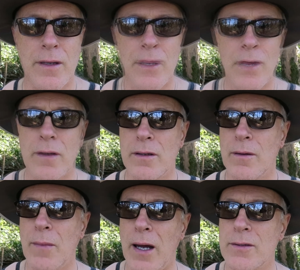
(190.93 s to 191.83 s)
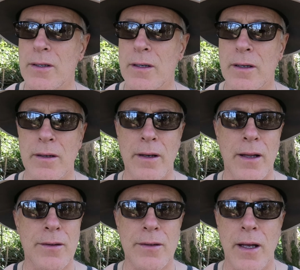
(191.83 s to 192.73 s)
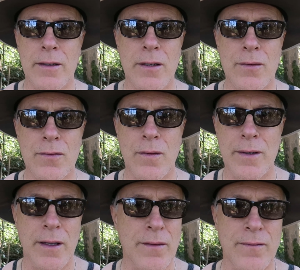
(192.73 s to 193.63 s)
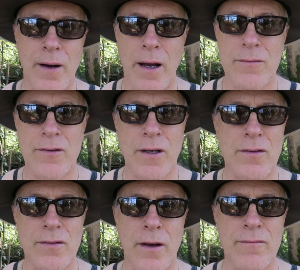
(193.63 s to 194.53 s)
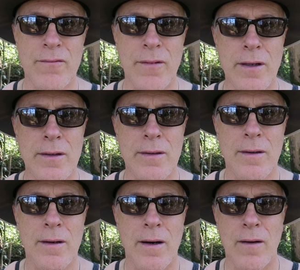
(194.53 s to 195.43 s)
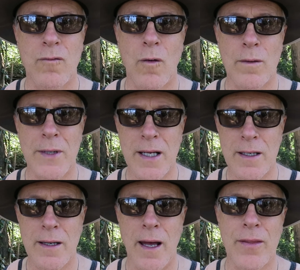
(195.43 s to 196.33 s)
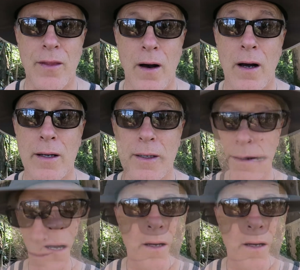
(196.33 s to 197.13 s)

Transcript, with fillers: So can you imagine in another 10 years, what, another five, six, seven feet of warming and thawing?